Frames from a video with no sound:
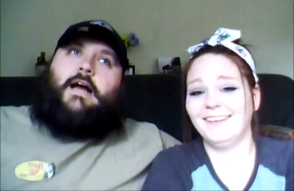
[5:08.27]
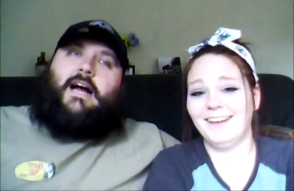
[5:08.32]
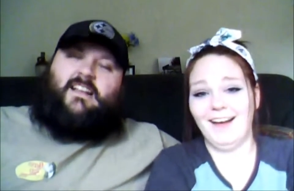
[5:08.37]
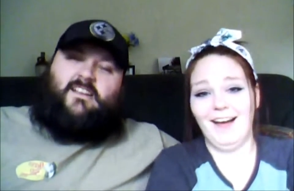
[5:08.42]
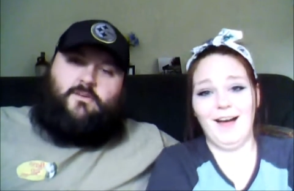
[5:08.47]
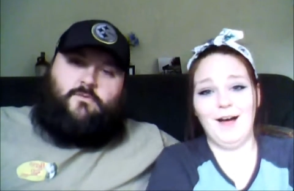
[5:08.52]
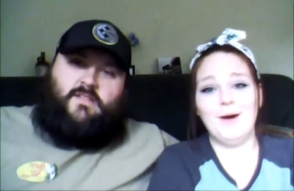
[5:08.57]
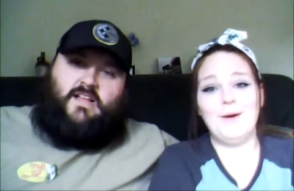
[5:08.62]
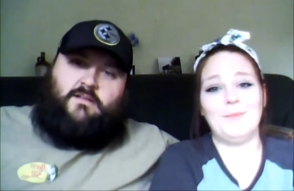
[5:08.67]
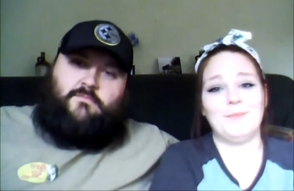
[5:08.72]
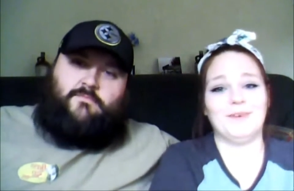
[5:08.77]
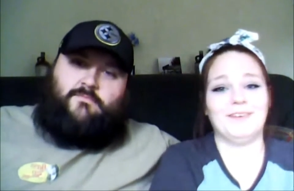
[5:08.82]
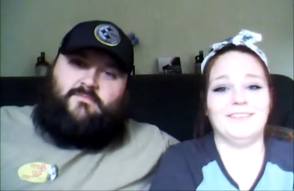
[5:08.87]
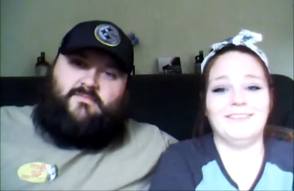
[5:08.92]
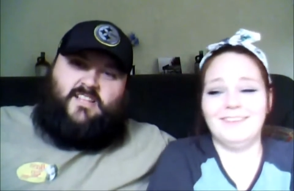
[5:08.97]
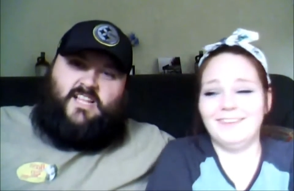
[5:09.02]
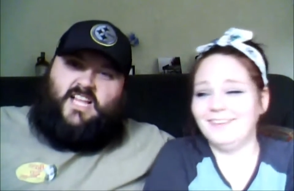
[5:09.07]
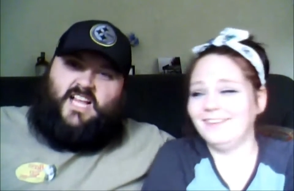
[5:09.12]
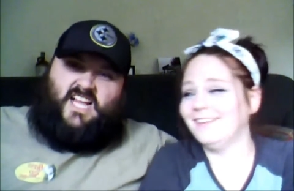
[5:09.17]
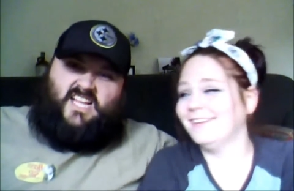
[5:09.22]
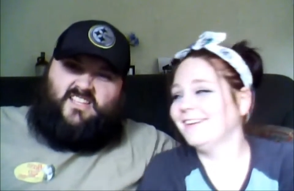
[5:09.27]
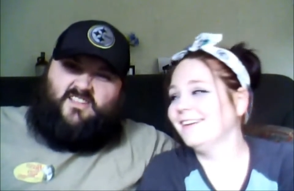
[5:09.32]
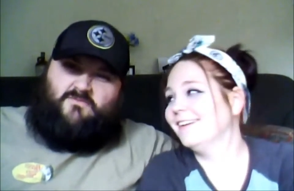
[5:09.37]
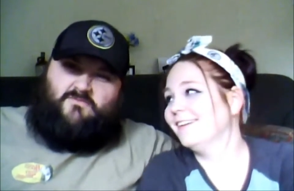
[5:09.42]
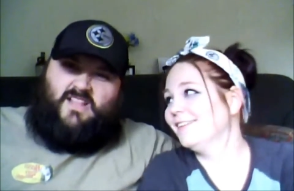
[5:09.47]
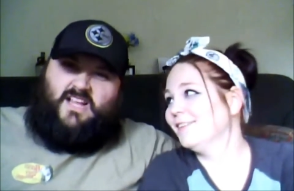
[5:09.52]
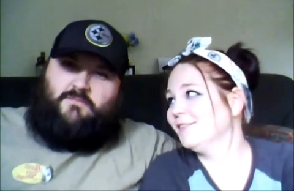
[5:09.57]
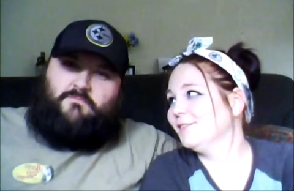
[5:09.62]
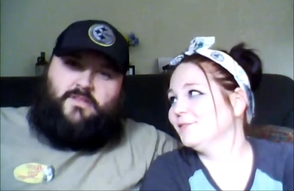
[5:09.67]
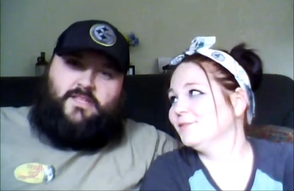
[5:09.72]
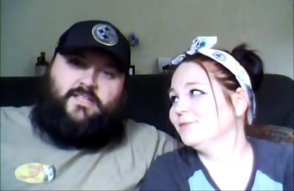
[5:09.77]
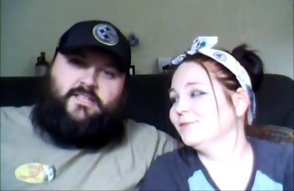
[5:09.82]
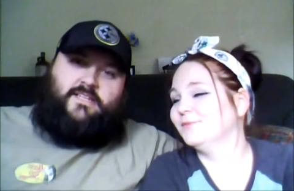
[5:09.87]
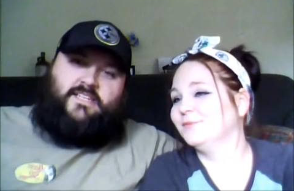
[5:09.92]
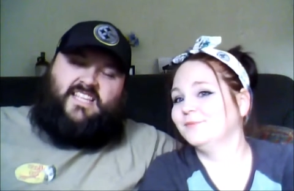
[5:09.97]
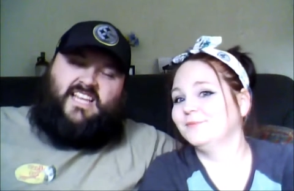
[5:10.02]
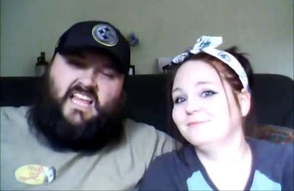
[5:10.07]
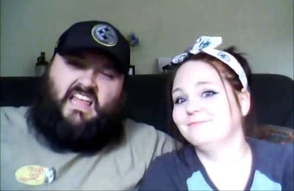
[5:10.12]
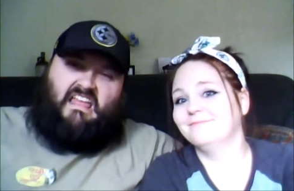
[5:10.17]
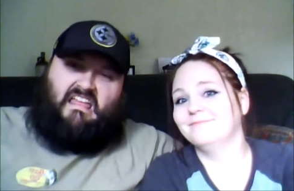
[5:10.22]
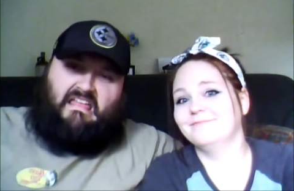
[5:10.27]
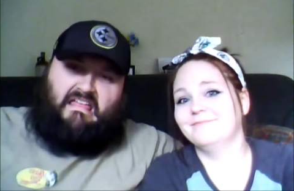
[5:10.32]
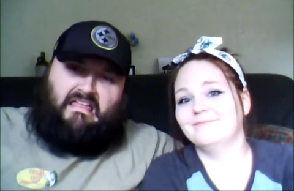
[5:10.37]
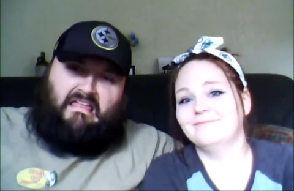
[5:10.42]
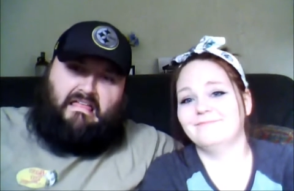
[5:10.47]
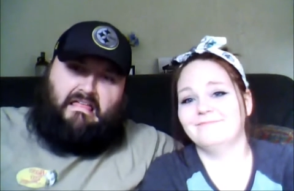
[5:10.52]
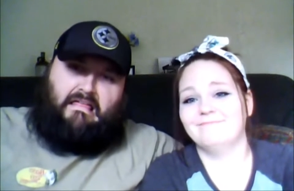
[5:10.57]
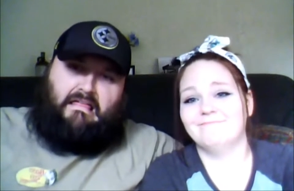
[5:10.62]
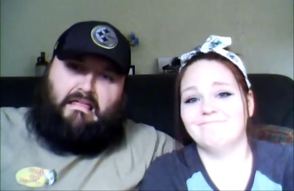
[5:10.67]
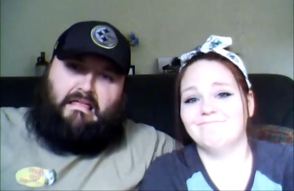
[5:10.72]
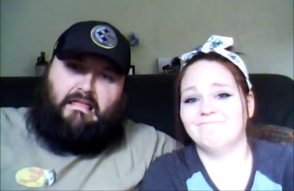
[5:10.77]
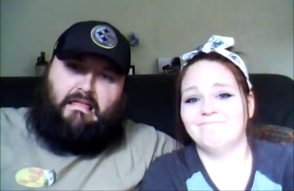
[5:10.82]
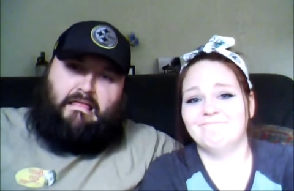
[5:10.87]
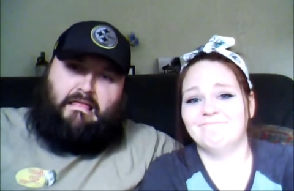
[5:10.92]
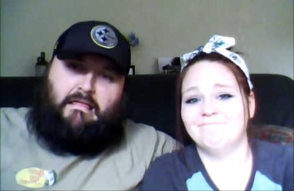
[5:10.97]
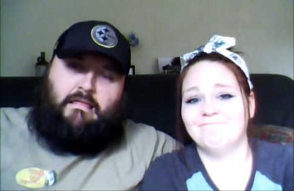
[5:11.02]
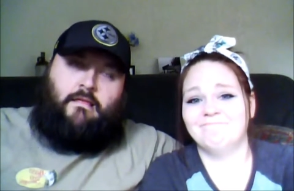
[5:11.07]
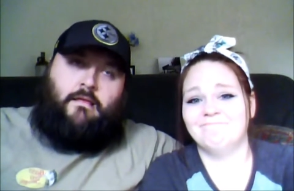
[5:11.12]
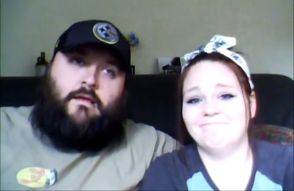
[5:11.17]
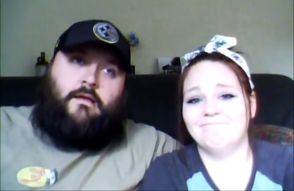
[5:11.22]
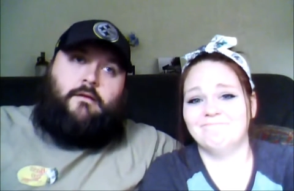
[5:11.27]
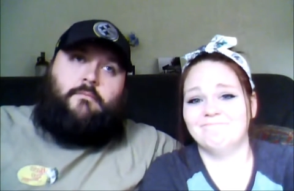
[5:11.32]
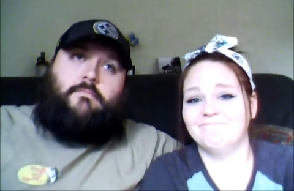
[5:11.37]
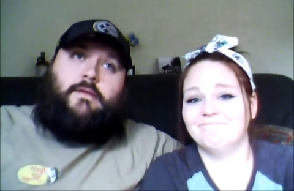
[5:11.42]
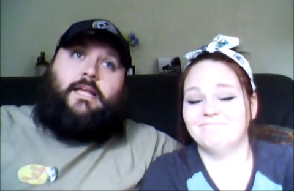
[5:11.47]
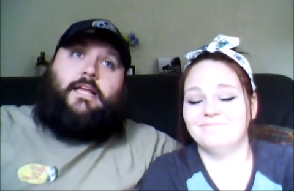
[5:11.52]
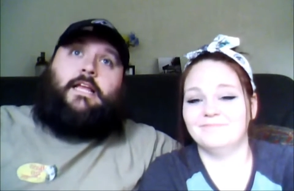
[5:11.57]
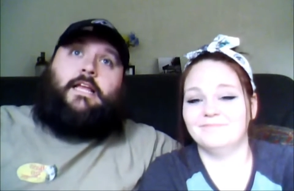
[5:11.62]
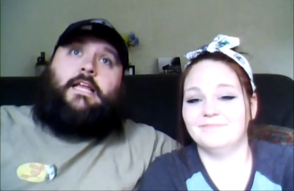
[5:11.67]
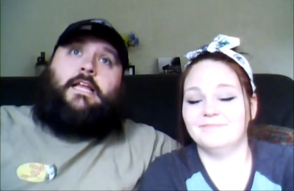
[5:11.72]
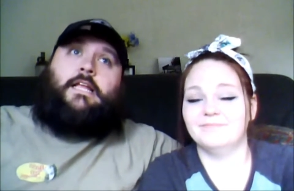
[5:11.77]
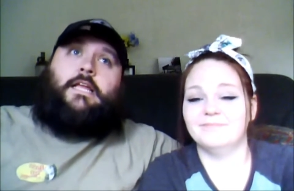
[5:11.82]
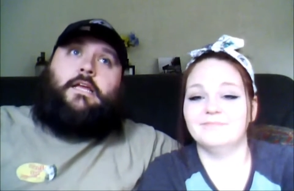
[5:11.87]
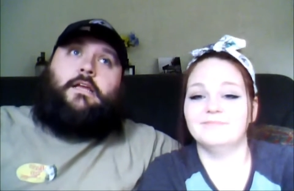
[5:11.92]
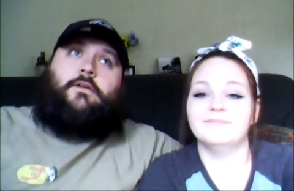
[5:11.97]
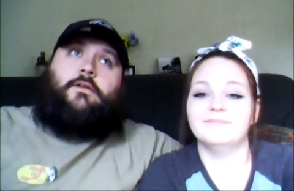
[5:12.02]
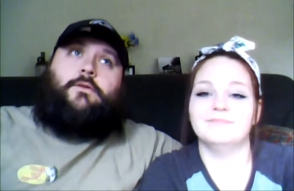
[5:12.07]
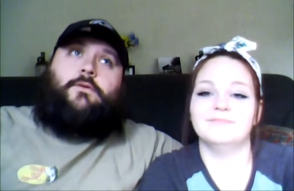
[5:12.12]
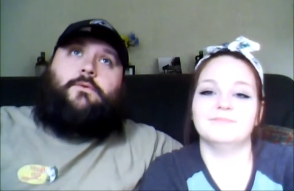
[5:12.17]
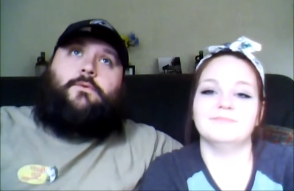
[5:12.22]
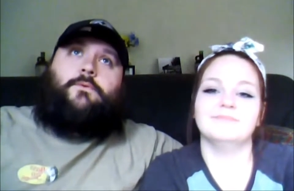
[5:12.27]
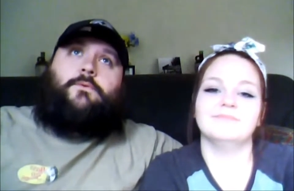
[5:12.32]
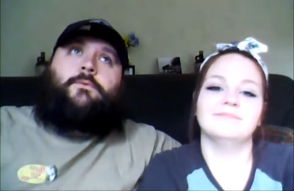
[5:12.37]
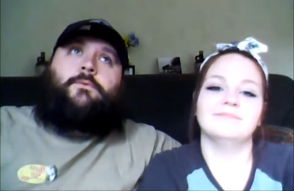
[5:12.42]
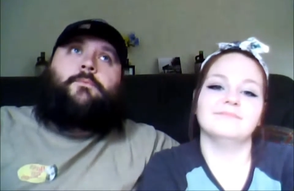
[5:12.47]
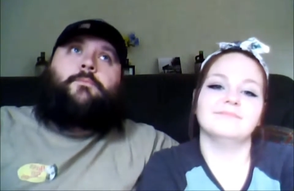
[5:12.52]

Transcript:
Speaker 1: I don't like not. I don't like blood. But anywho,